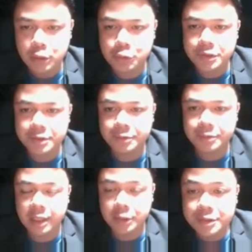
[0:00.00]

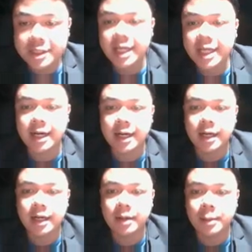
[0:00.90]
using
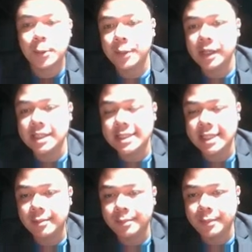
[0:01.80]
appropriate
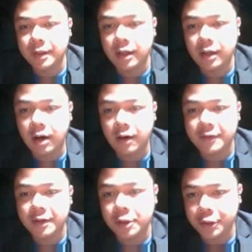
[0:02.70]
example of the
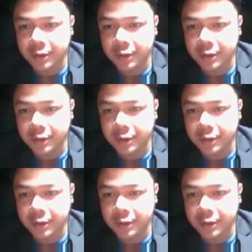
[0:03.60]
document.